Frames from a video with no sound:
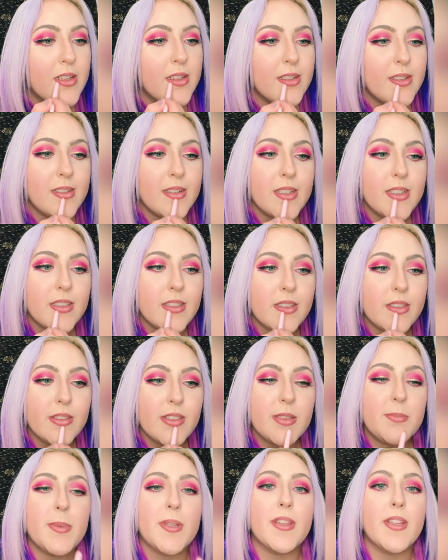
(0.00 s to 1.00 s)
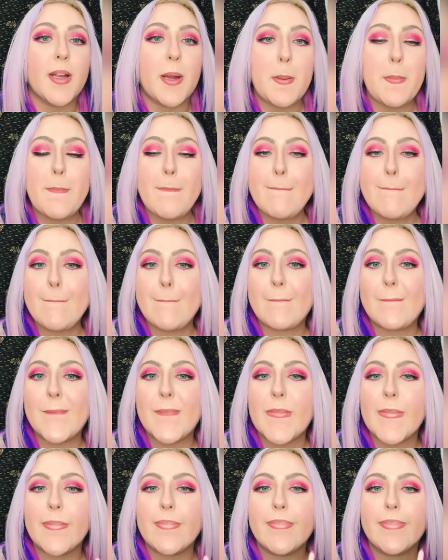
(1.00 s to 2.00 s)
has always been there.
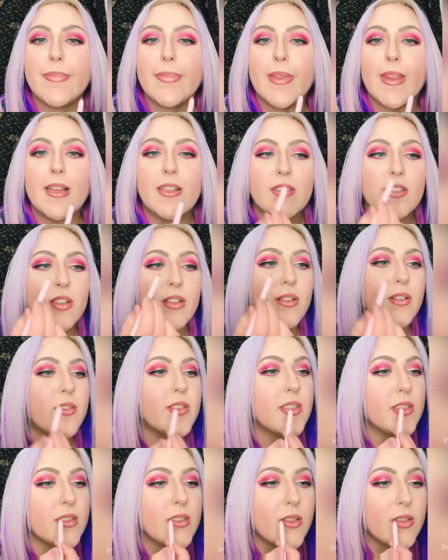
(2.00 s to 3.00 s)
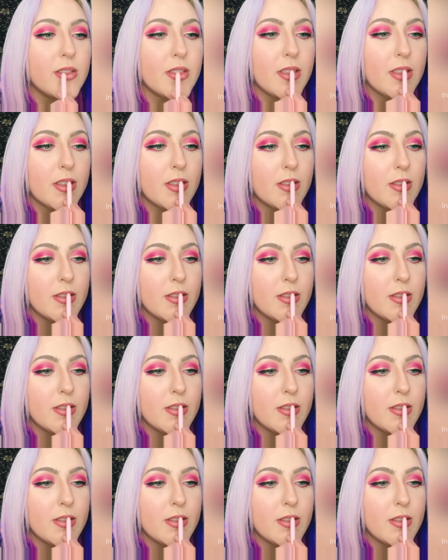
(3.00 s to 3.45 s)
So ever since I was little,